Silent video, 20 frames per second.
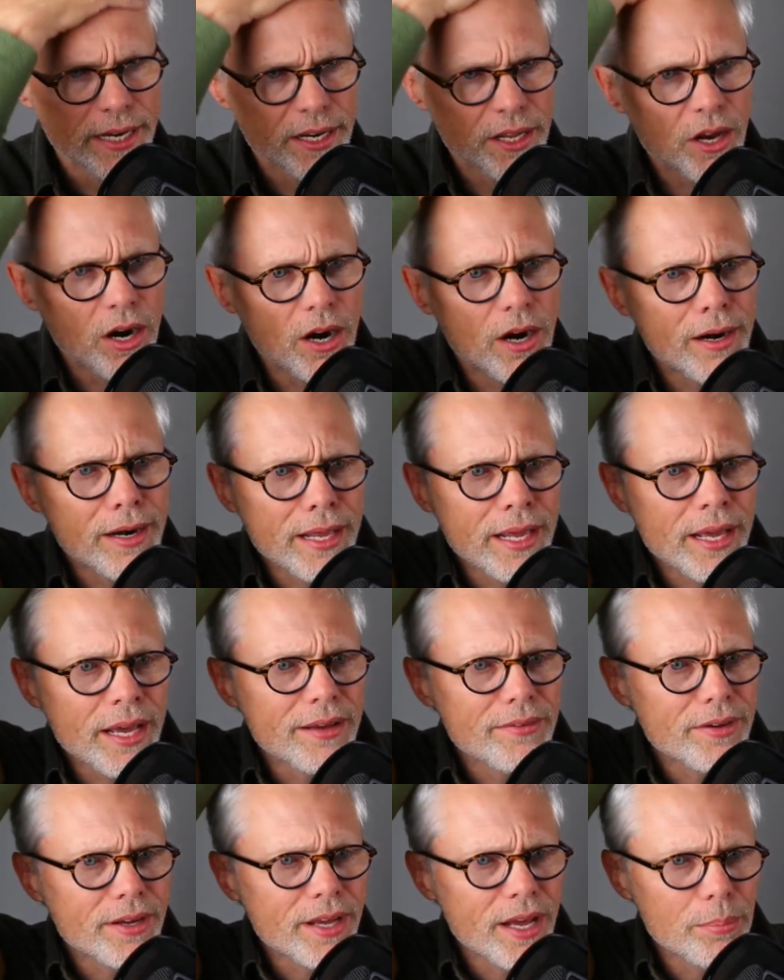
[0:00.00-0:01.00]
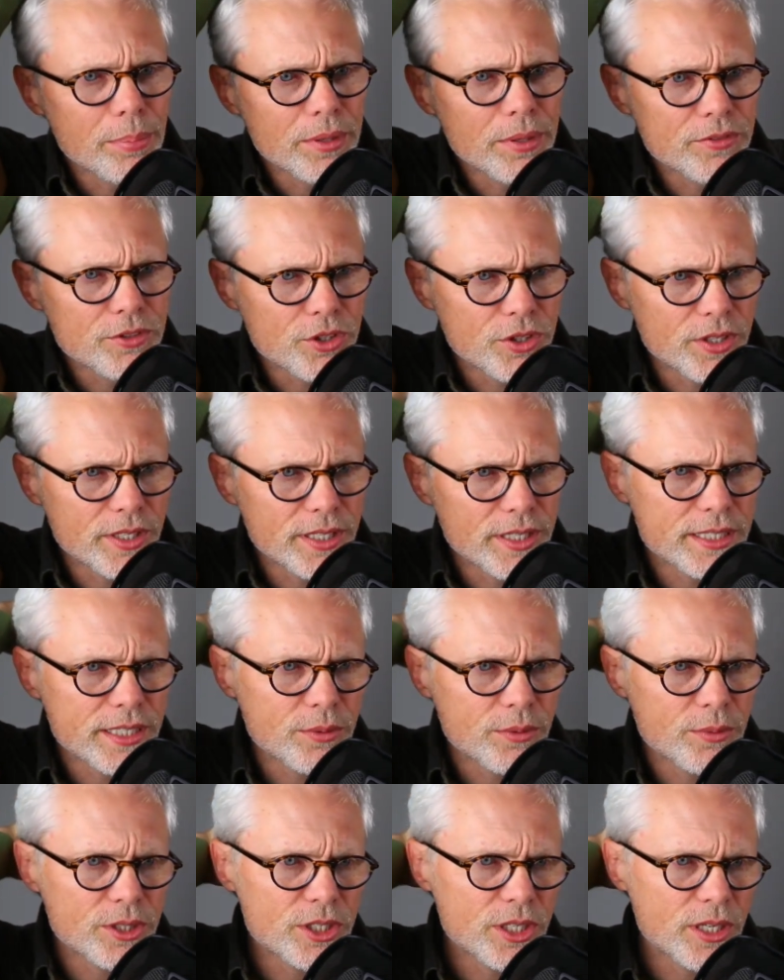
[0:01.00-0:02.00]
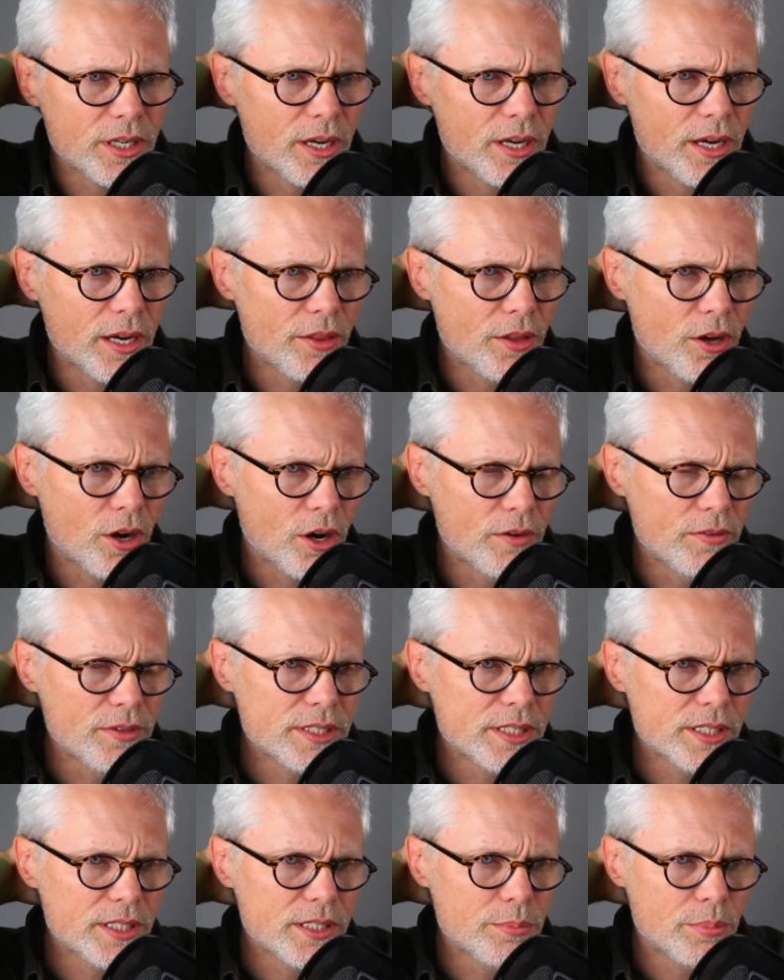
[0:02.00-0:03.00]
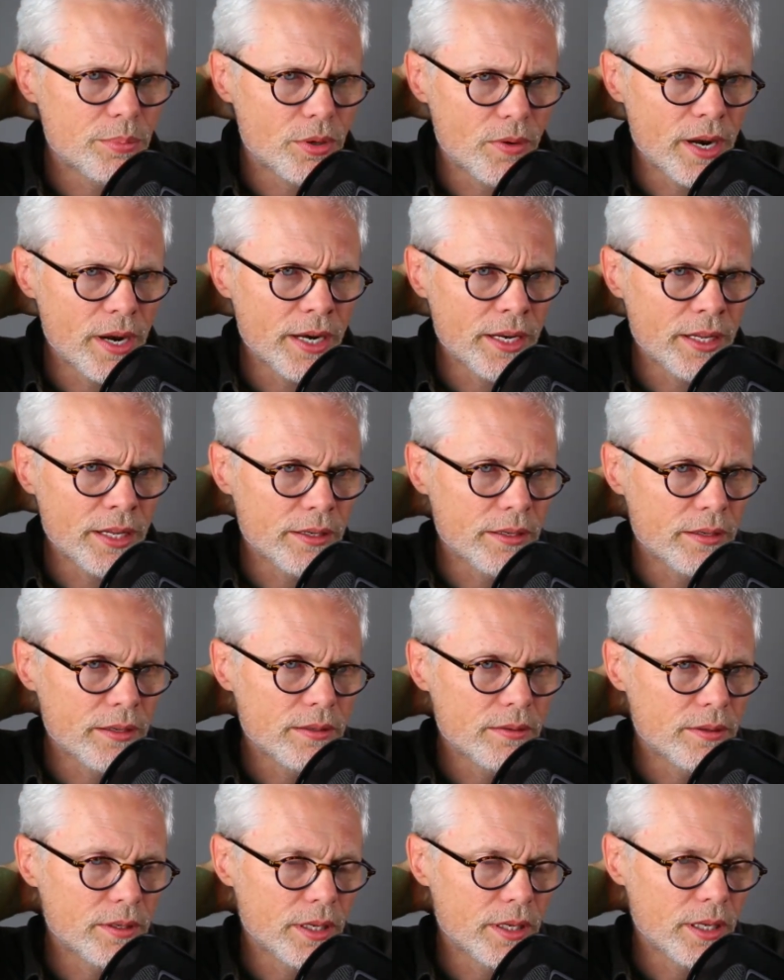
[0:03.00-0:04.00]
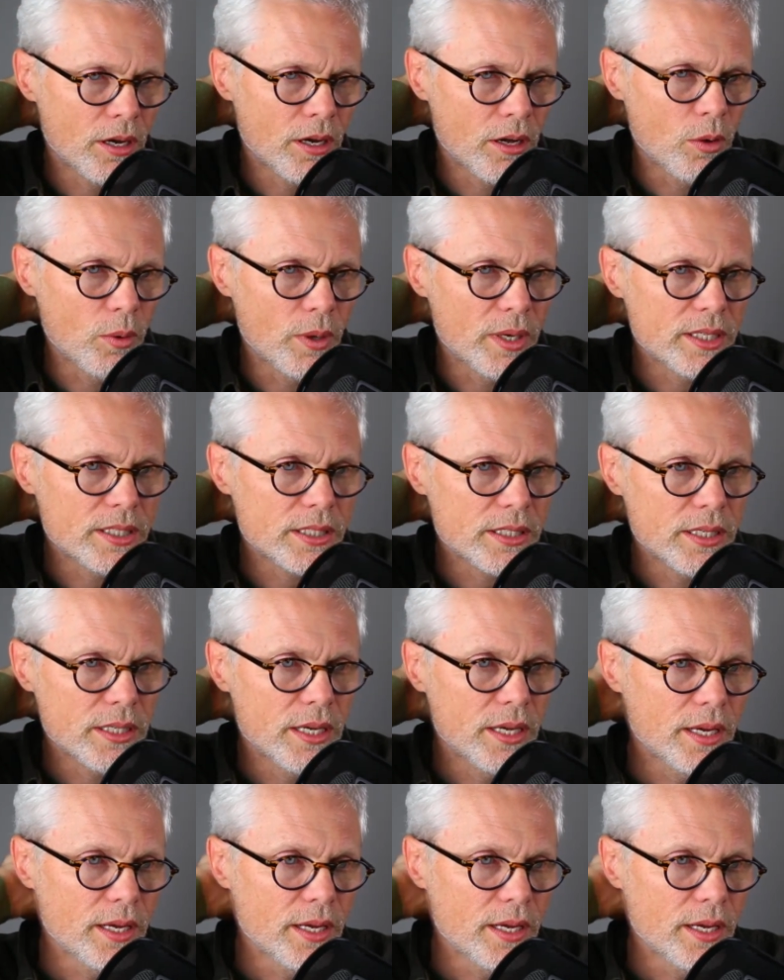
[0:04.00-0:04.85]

and gardening, I have a couple of trees in which uh, the harvest is perennial, meaning always.